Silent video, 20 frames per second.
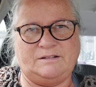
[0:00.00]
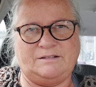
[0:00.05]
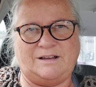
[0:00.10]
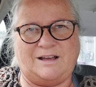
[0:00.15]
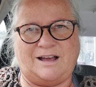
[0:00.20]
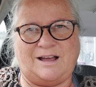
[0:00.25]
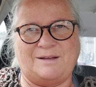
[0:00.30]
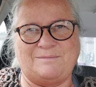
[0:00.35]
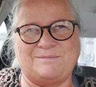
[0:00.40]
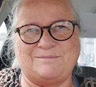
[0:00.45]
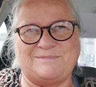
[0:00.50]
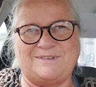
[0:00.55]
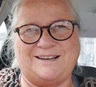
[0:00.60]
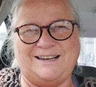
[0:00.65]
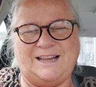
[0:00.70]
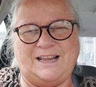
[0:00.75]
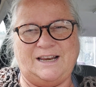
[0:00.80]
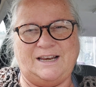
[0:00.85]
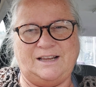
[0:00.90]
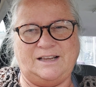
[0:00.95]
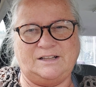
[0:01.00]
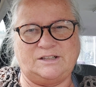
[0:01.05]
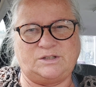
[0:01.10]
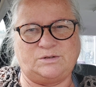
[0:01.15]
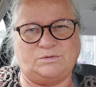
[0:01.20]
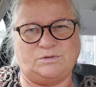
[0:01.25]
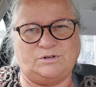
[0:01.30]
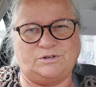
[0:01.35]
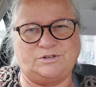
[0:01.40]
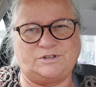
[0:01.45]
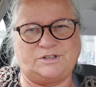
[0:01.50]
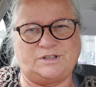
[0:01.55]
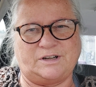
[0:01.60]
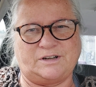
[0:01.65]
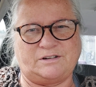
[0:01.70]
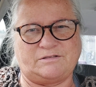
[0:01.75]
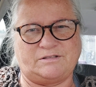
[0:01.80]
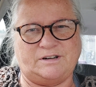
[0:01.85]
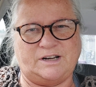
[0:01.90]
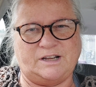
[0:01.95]
I'm leaning towards
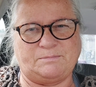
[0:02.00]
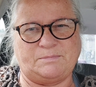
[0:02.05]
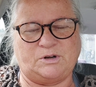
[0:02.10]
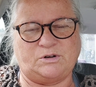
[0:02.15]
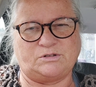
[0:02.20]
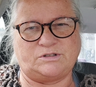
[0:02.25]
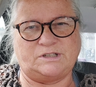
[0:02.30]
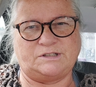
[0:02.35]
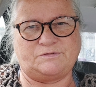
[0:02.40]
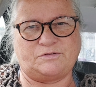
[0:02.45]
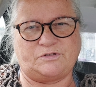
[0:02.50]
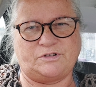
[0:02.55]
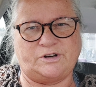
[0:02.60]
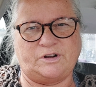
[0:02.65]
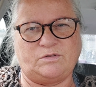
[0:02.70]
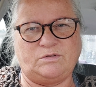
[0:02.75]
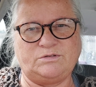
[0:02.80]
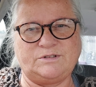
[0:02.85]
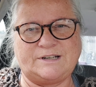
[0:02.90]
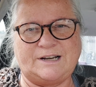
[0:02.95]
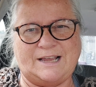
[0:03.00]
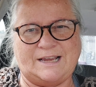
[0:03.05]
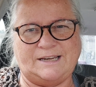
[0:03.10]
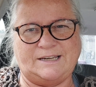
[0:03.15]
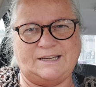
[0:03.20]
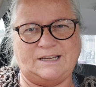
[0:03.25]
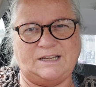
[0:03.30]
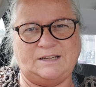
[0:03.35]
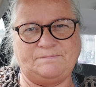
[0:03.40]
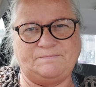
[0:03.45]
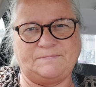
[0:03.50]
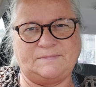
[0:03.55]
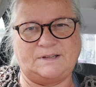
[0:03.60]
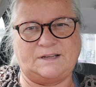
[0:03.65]
acrylic because it's for an old lady